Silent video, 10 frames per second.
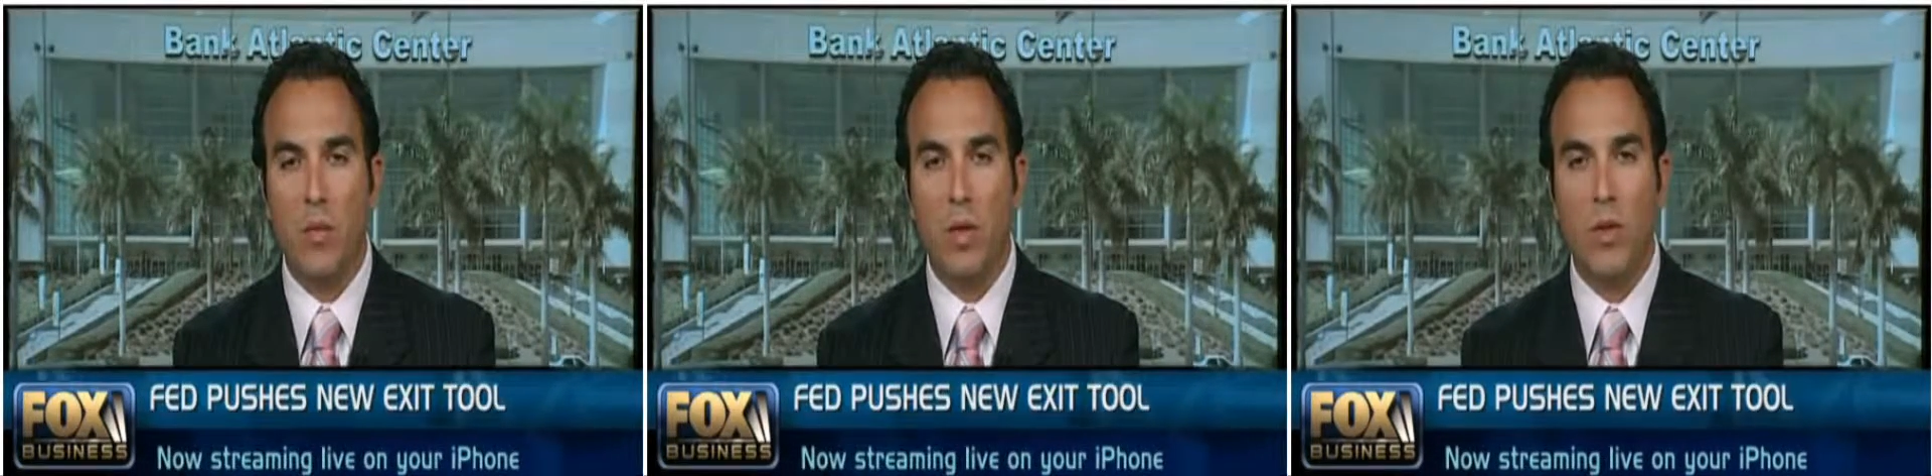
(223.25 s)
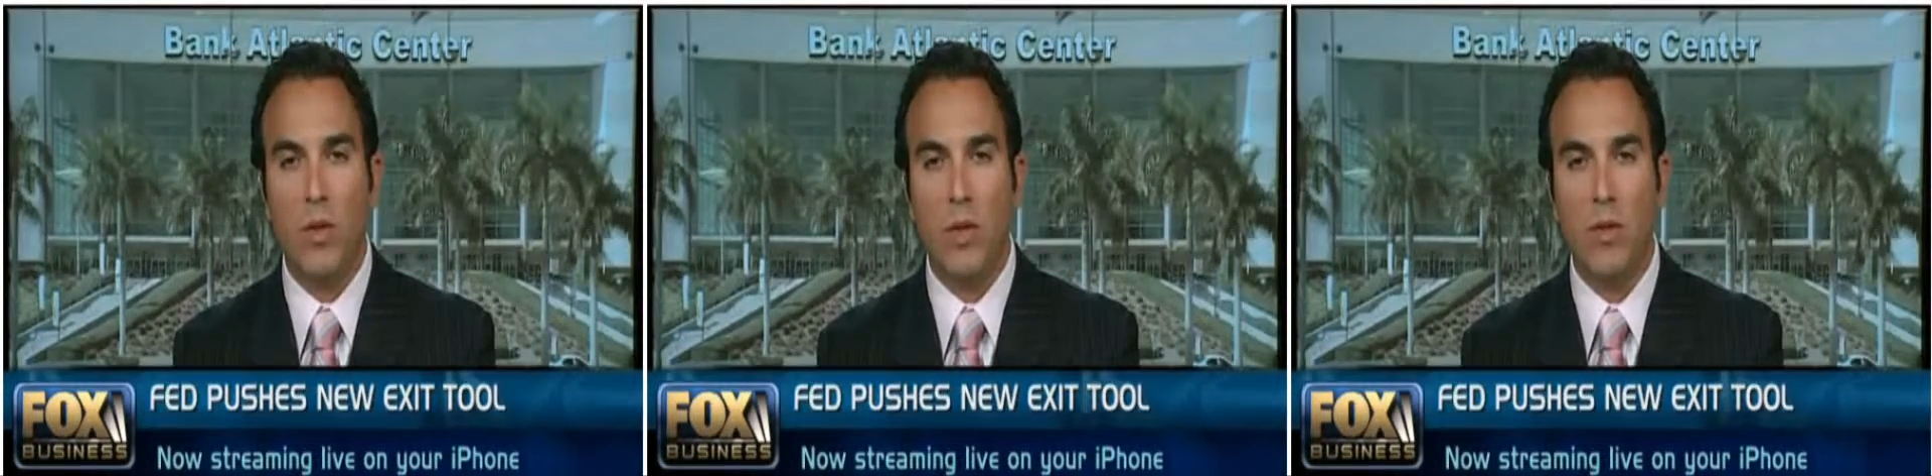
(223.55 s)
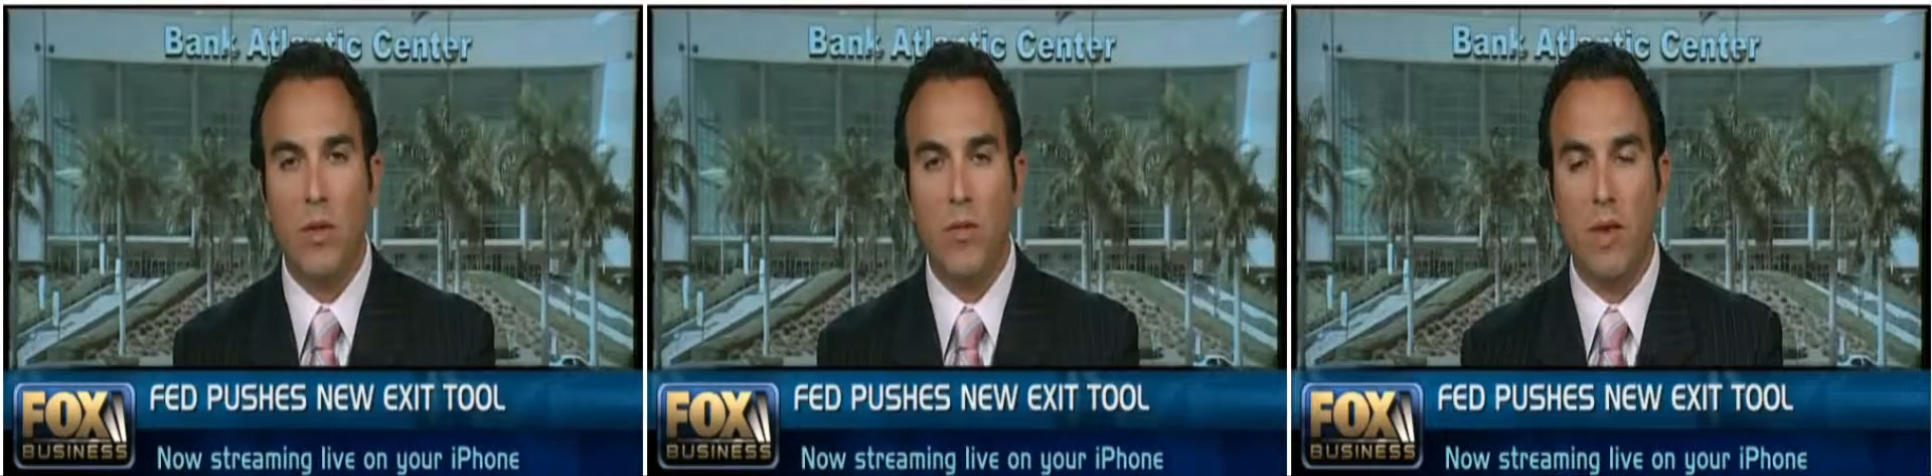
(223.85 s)
One of the
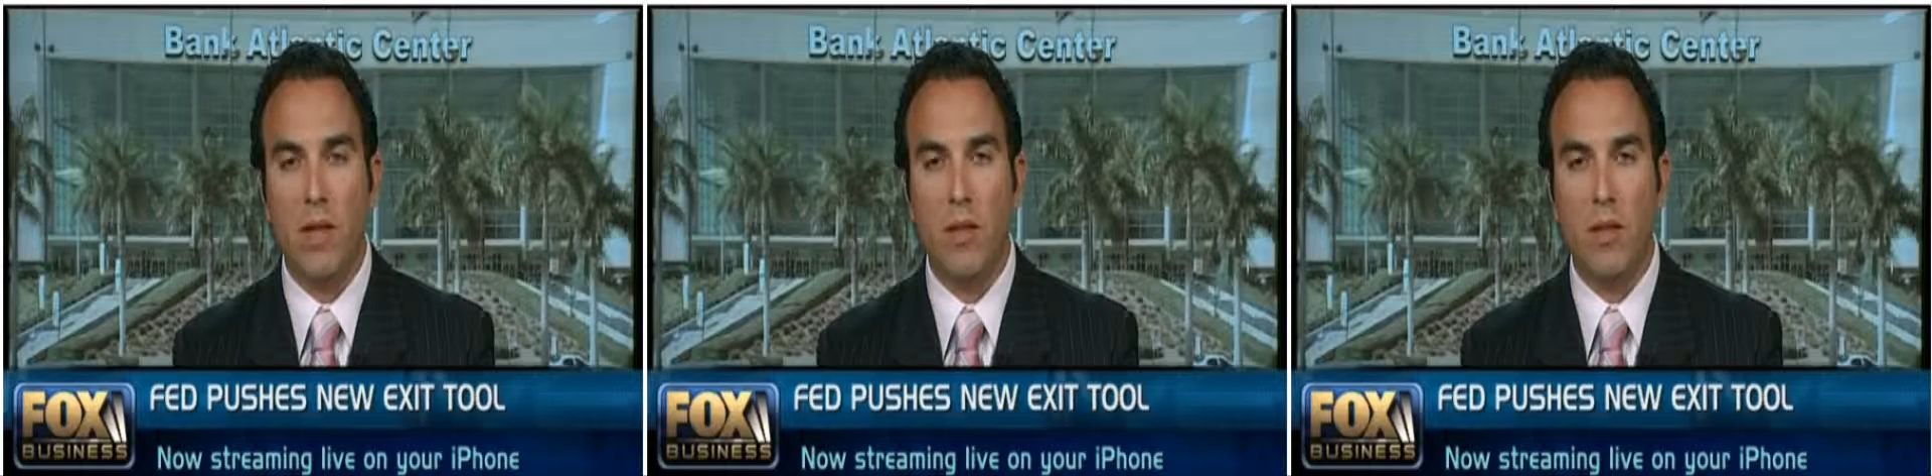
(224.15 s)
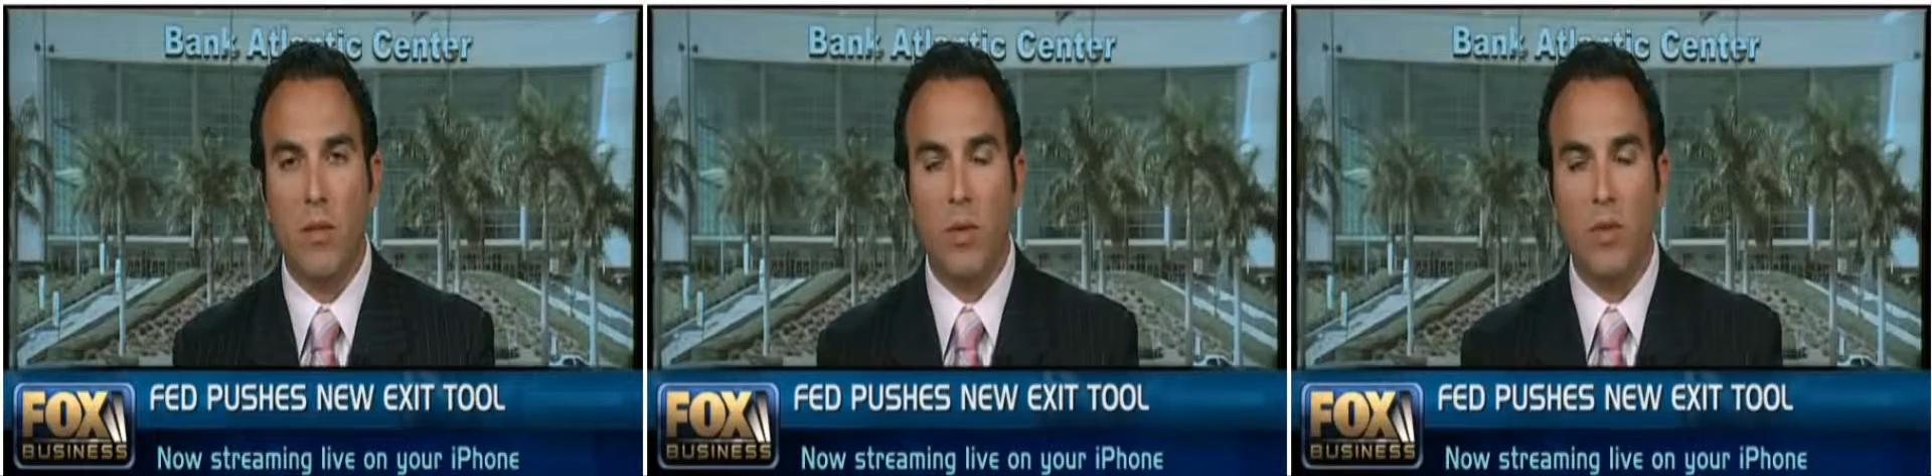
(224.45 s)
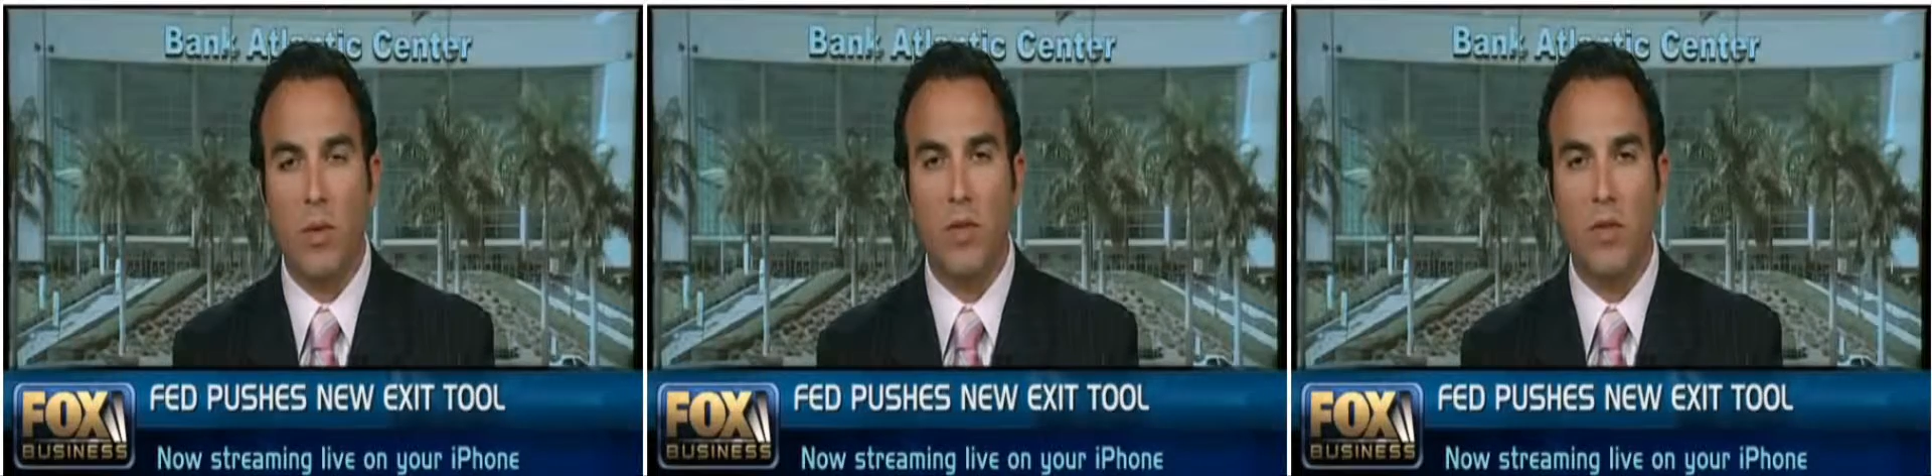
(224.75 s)
reasons
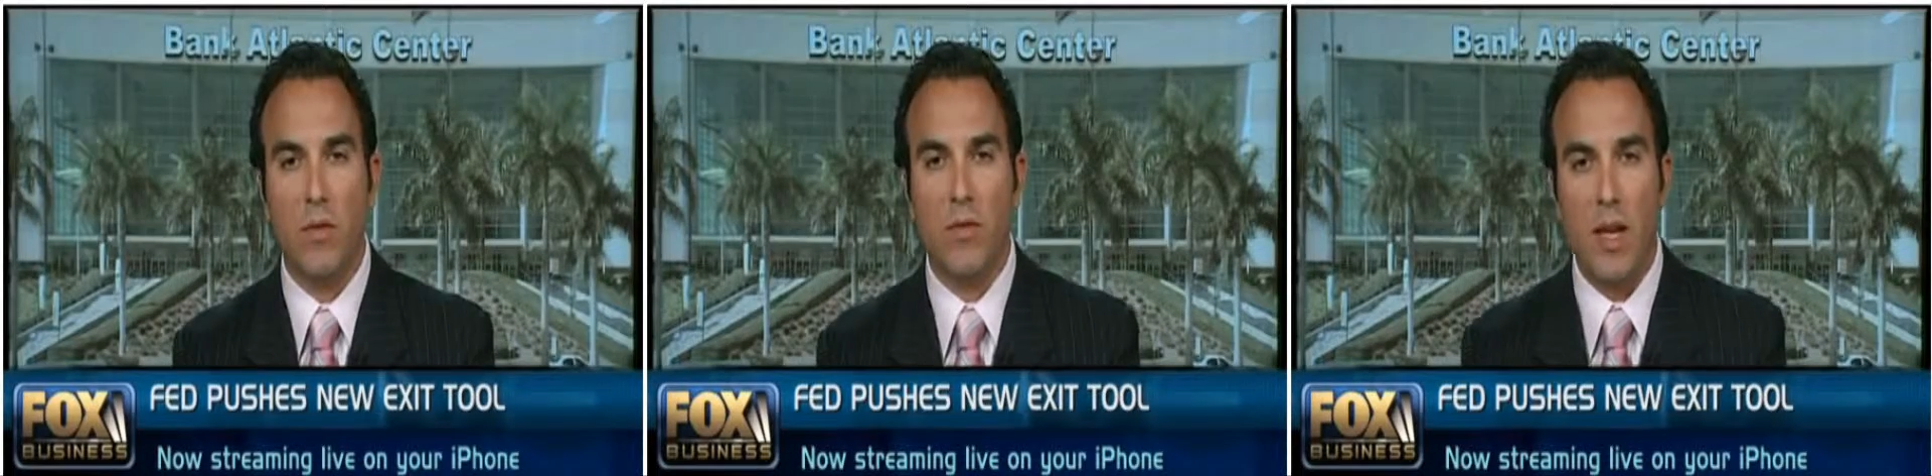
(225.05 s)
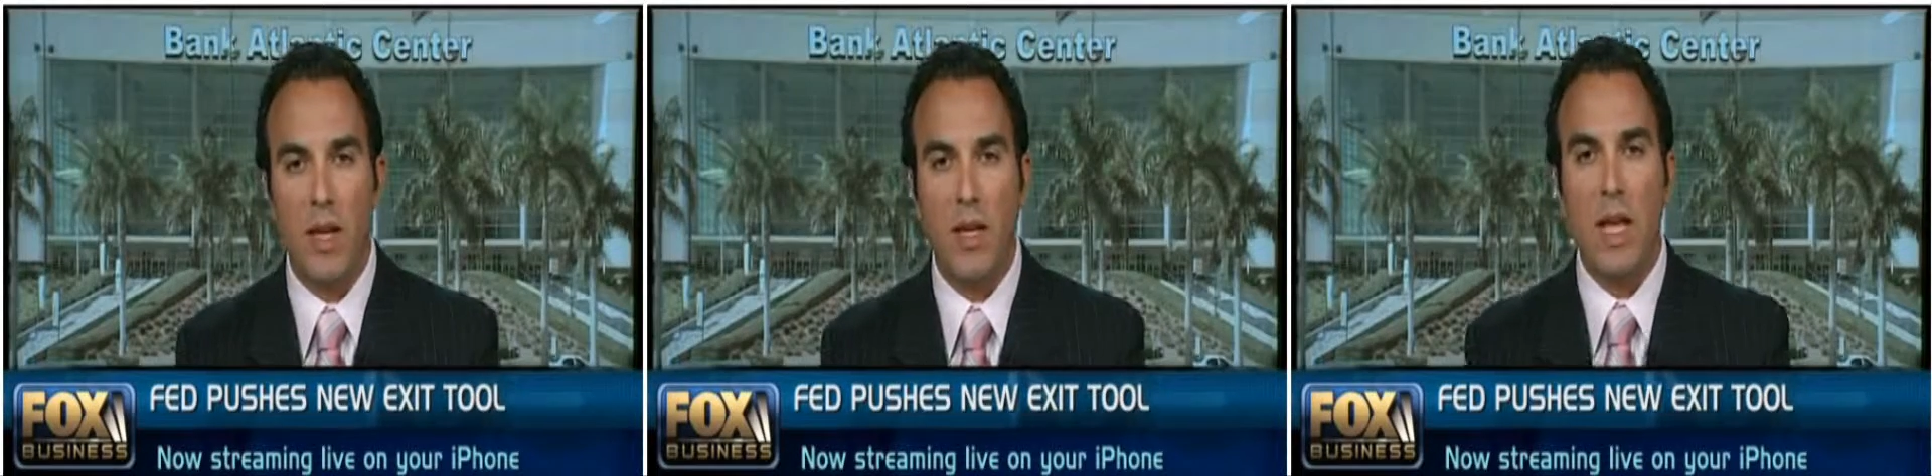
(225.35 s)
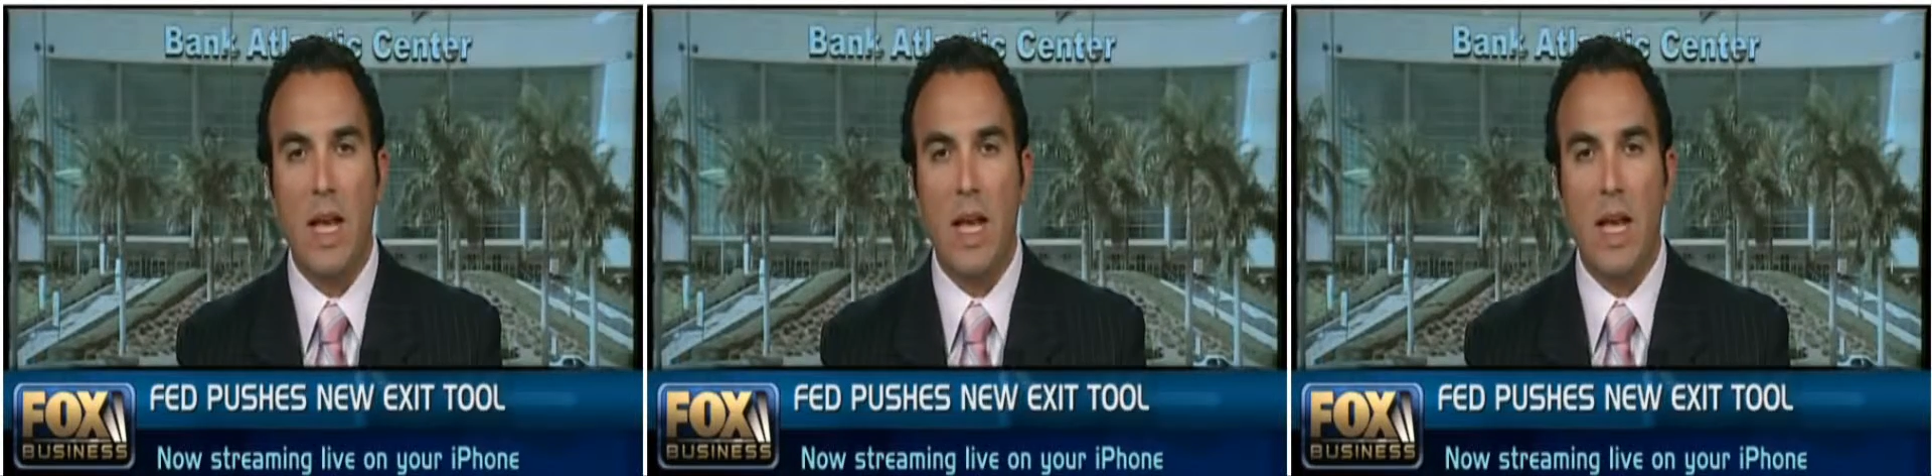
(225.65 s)
the Fed